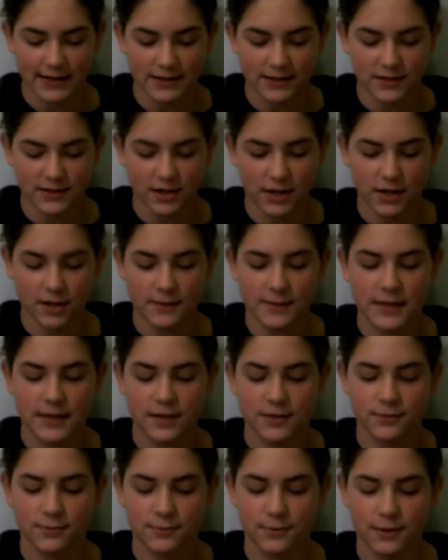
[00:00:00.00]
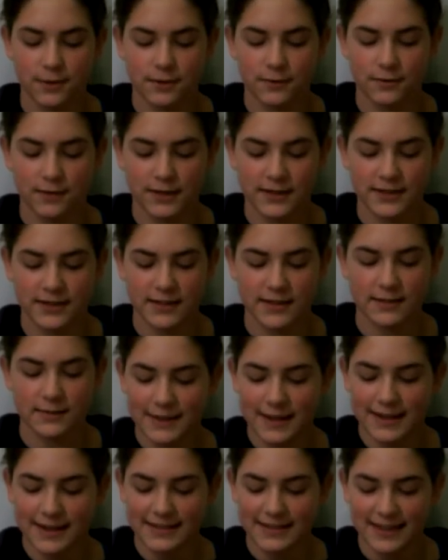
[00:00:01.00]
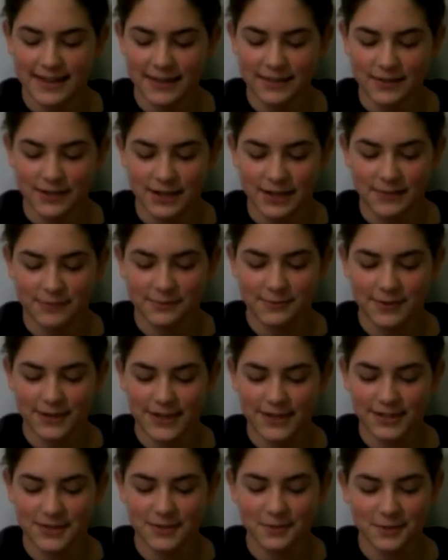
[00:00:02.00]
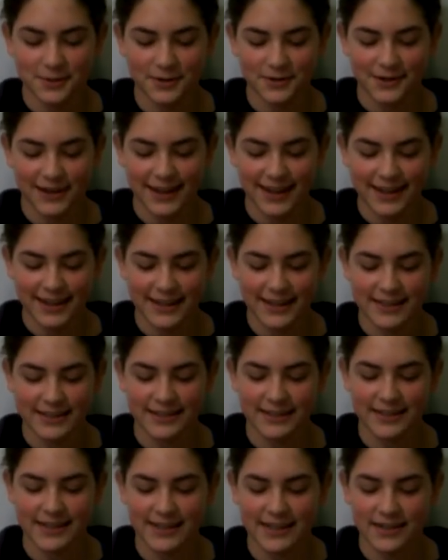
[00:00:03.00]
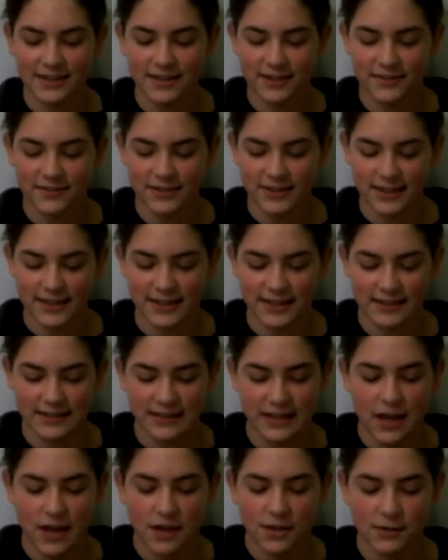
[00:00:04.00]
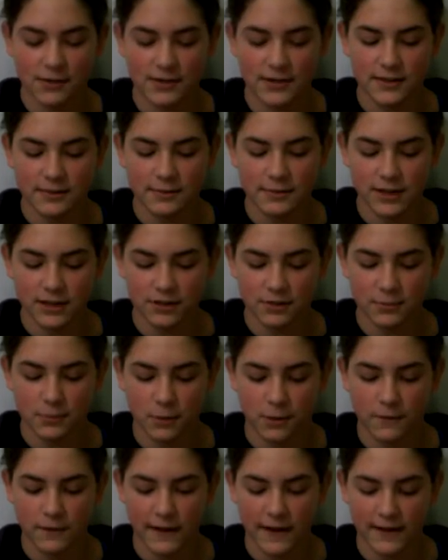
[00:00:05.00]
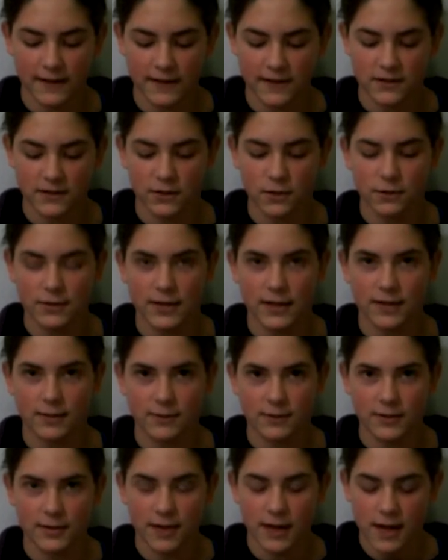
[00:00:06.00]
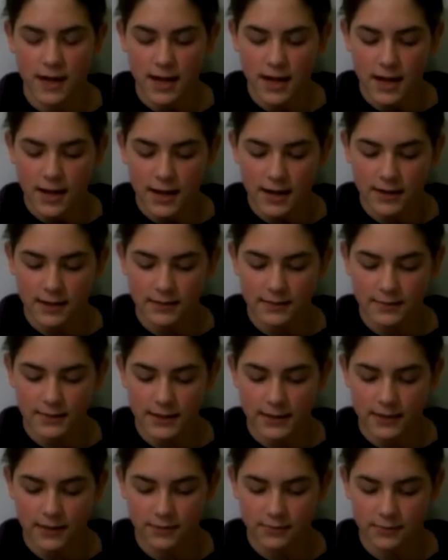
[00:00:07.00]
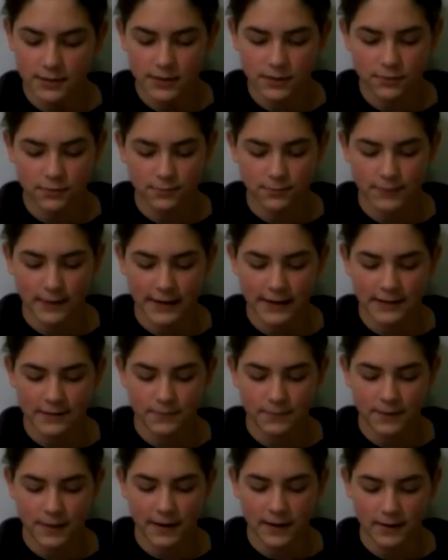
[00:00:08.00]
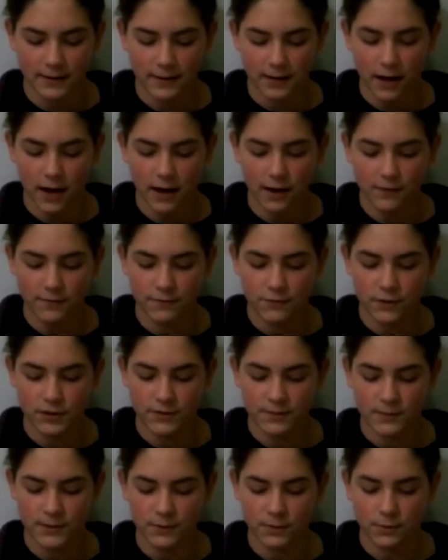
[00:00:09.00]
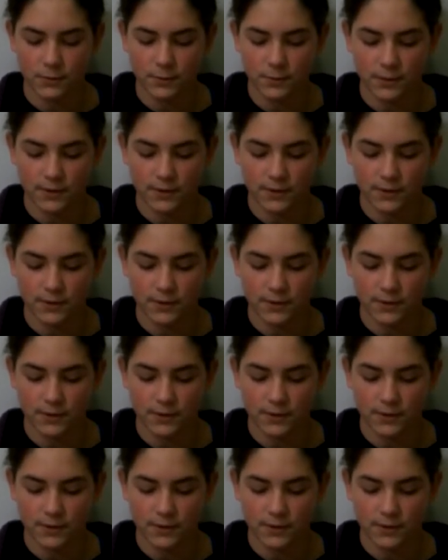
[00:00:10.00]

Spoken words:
and started because of racism and slavery. Racial profiling is illegal and villainous. The reason racial profiling is so terrible is because we use race by law enforcement or